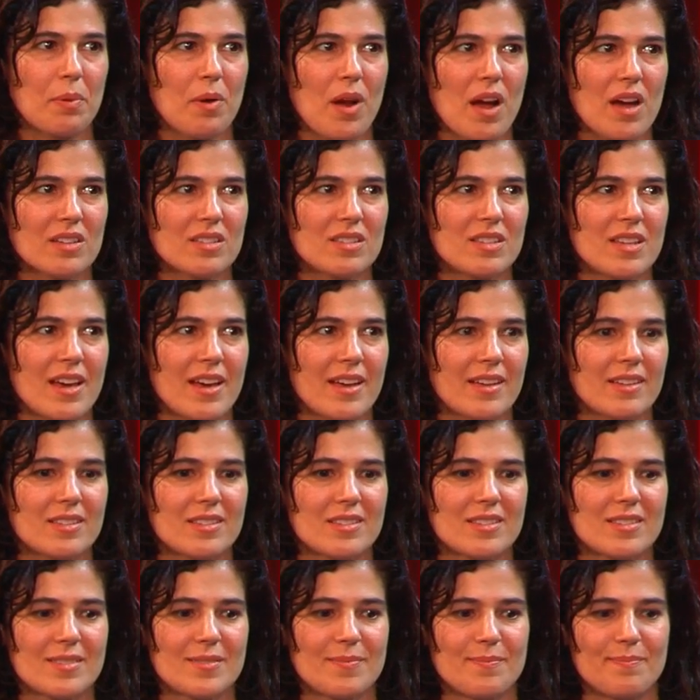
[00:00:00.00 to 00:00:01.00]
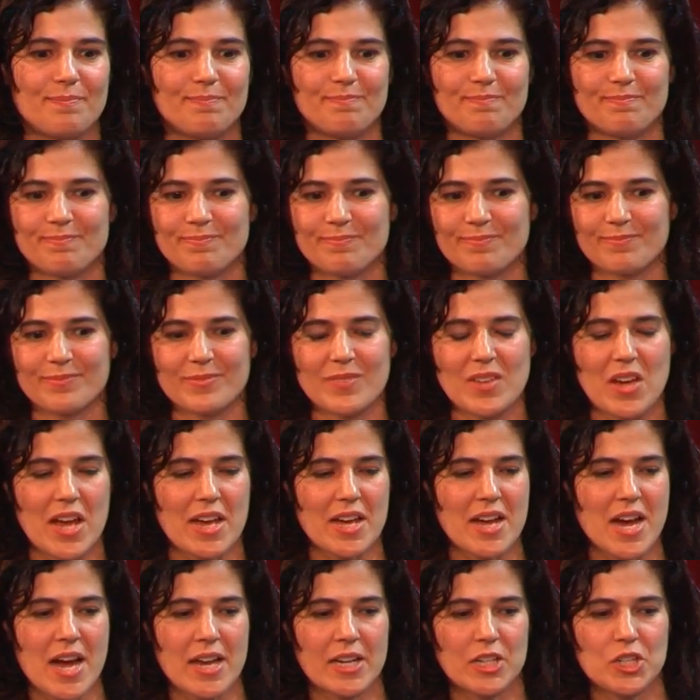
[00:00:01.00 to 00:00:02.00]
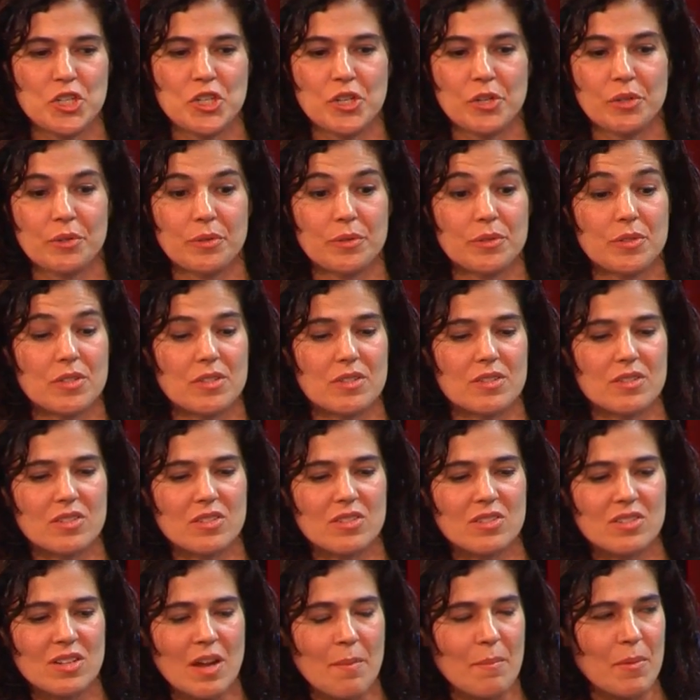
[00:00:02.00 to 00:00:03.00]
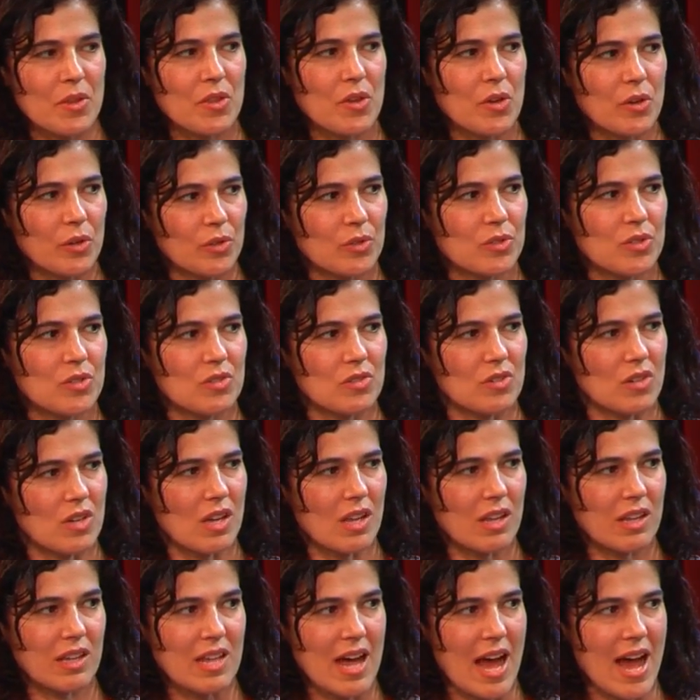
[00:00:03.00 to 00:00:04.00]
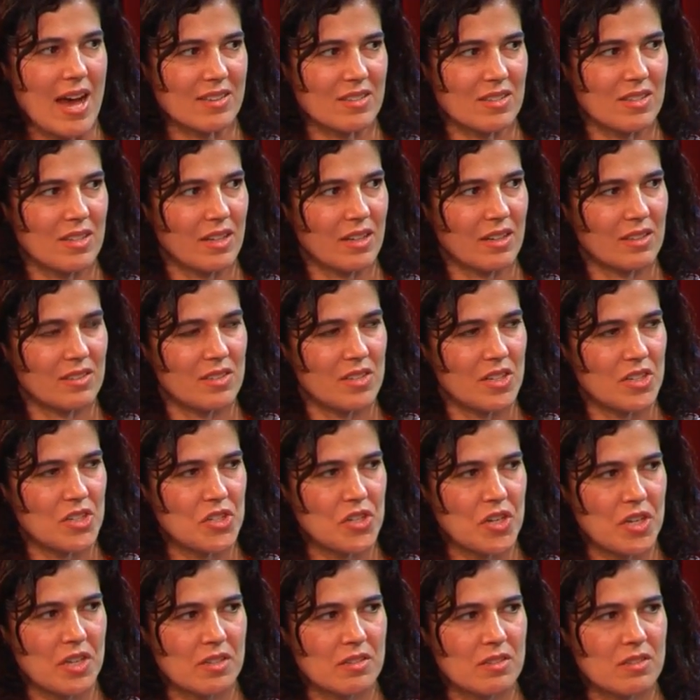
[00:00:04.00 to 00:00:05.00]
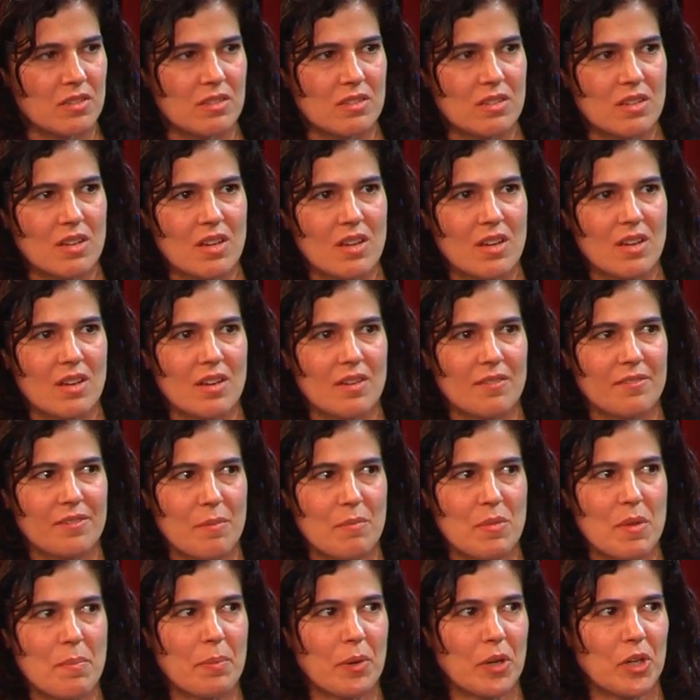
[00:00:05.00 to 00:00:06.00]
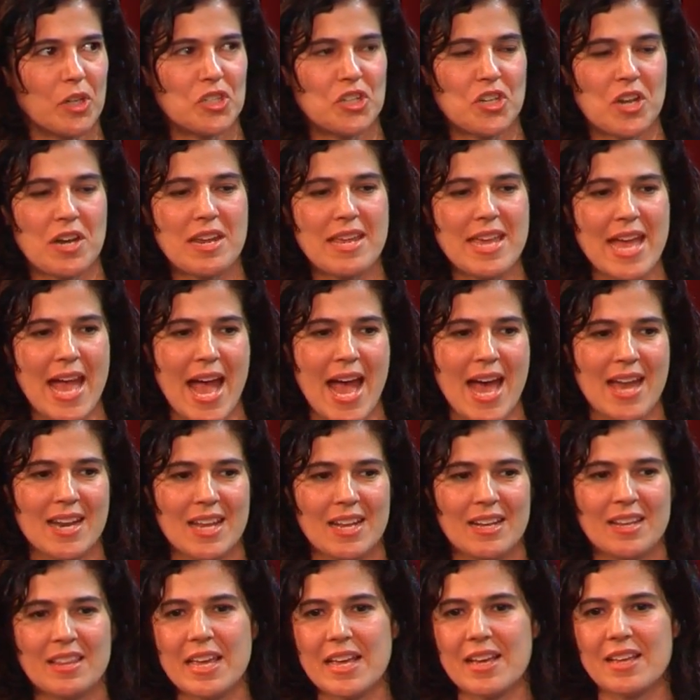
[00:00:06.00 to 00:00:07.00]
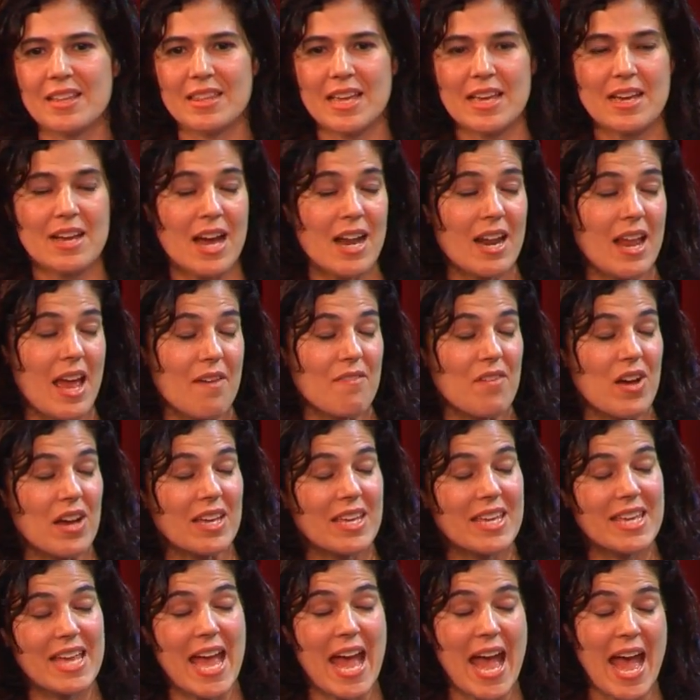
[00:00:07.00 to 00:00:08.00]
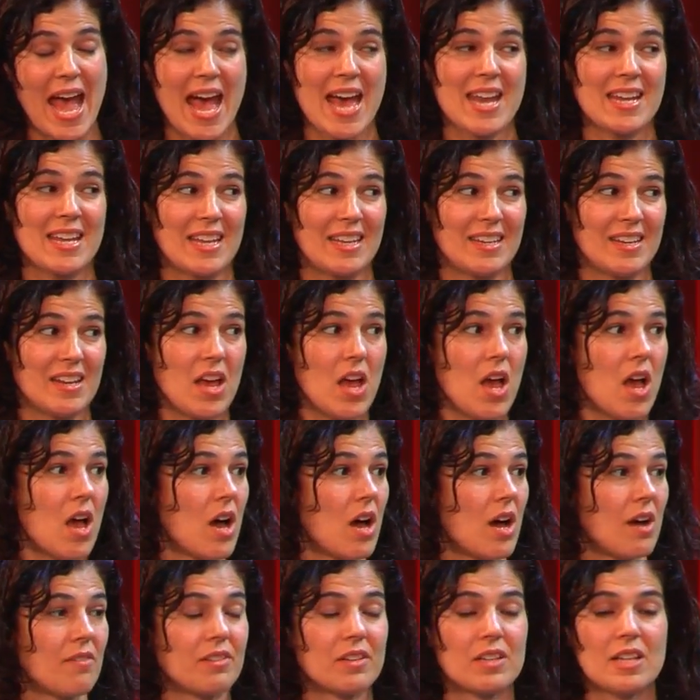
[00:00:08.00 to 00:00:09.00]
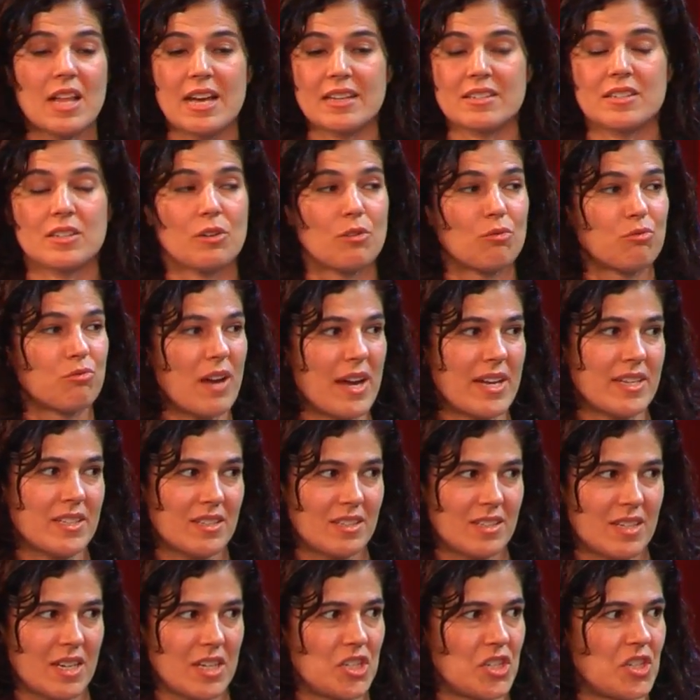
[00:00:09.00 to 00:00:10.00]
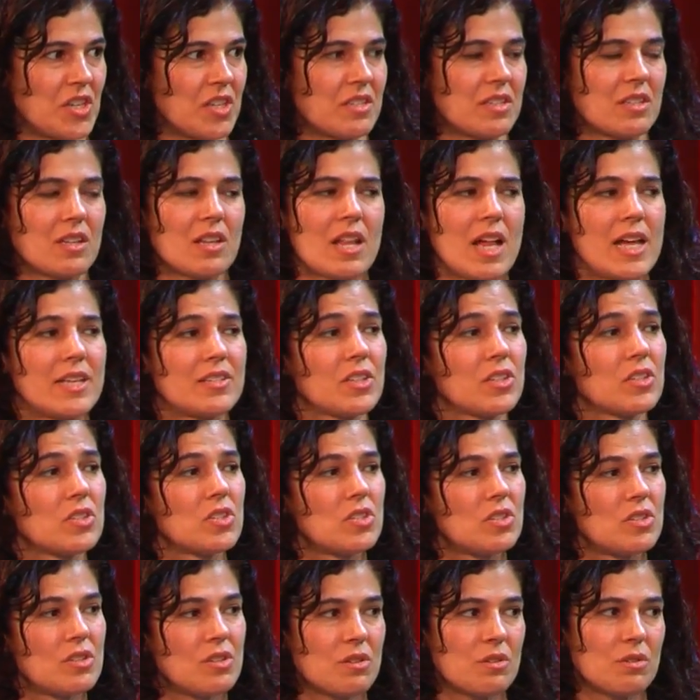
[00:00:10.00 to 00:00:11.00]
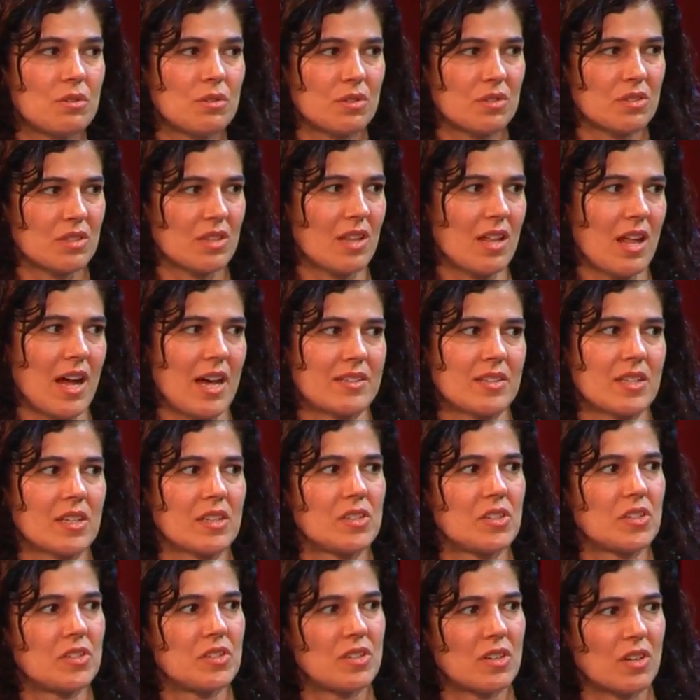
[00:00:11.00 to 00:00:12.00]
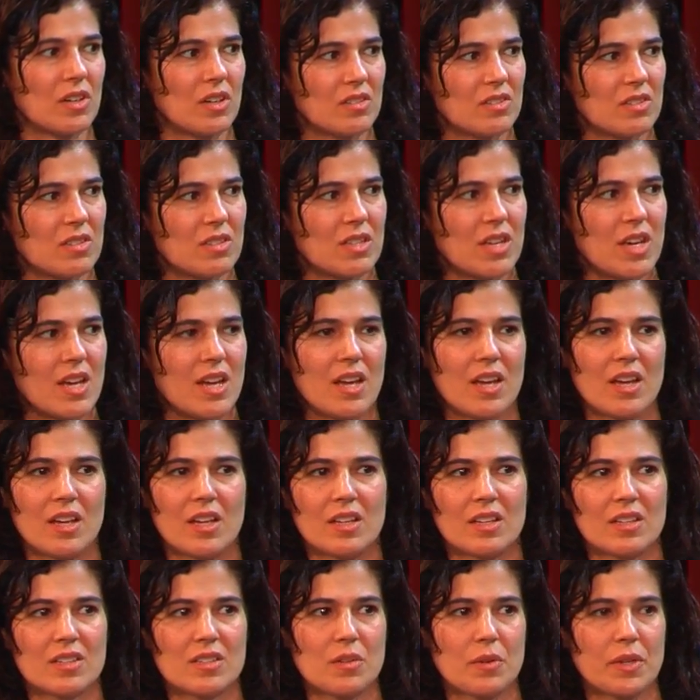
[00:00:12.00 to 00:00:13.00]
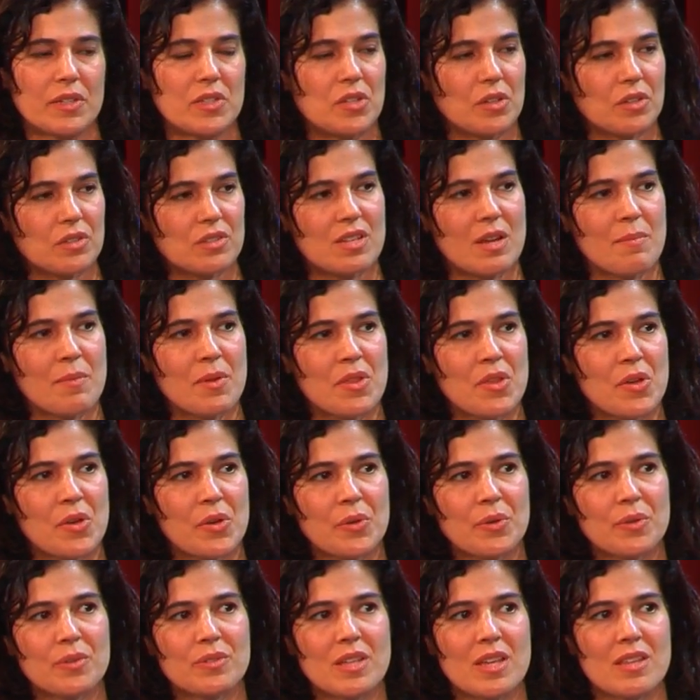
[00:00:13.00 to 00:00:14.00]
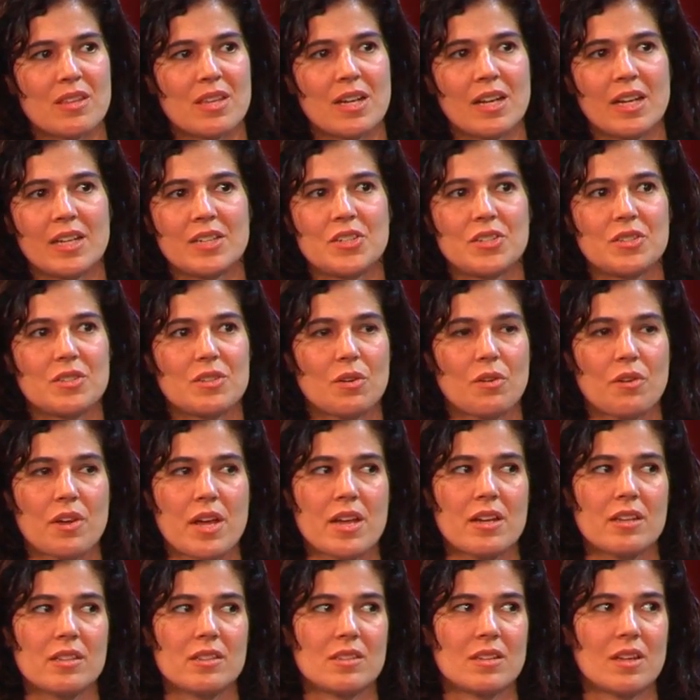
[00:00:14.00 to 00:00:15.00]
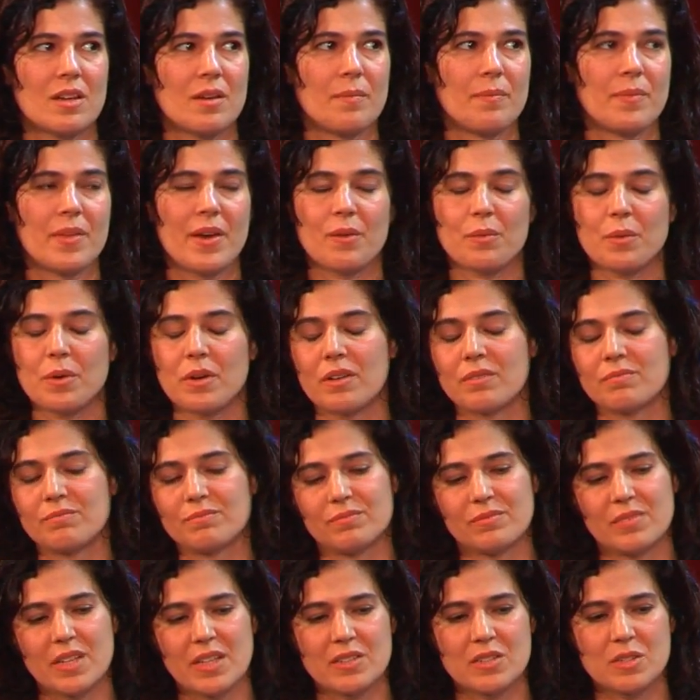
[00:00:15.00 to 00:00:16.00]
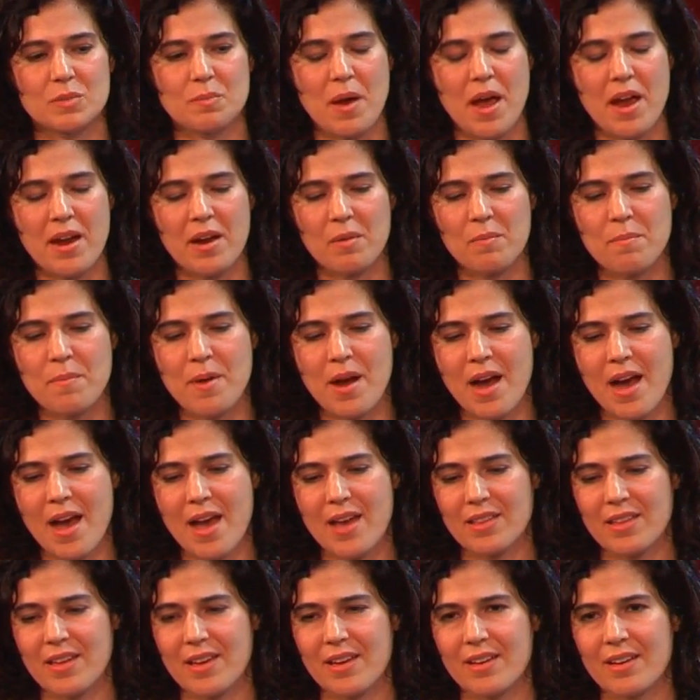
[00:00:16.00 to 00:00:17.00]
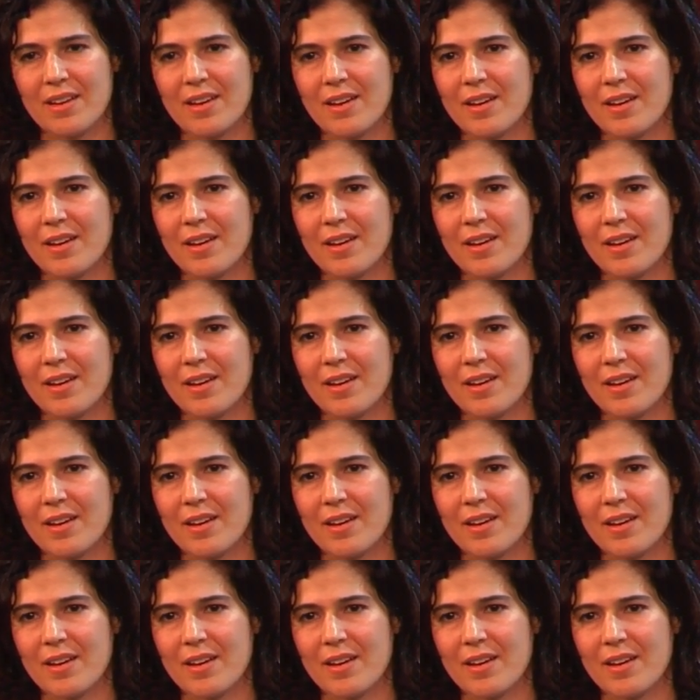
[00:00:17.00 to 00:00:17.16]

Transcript: process, I kind of chose some of those classic dishes from the Persian canon. They, they kind of have a canon of classic rice dishes, classic stews, classic desserts. Right. So I took some of those and then I just created some that were inspired by like,